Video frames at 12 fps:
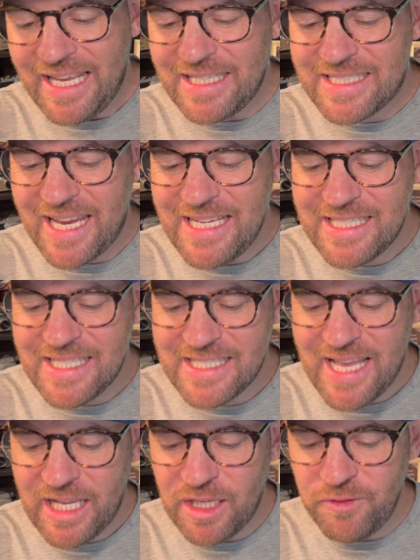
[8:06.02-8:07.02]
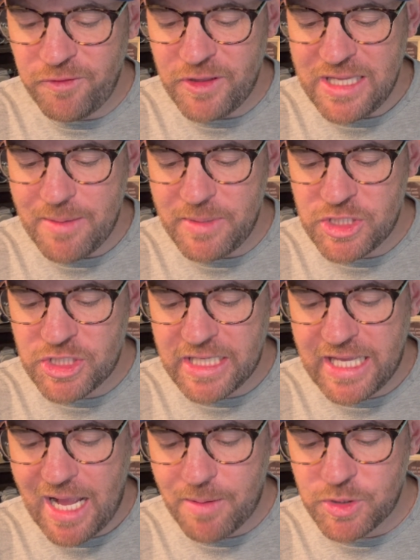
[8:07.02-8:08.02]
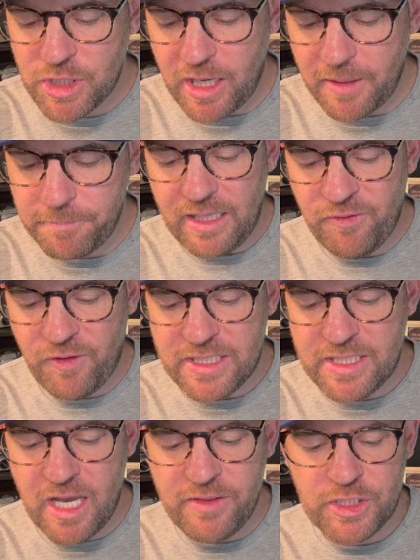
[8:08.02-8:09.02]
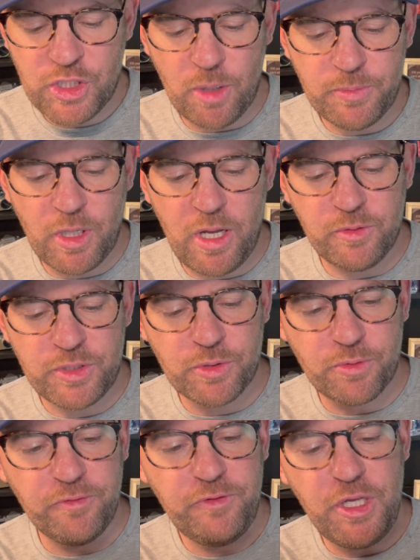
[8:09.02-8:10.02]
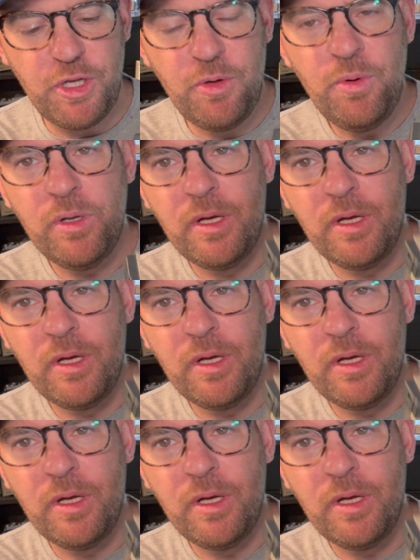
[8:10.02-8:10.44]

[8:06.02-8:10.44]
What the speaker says: it takes a second for the image to capture. If I turn the top dial to review,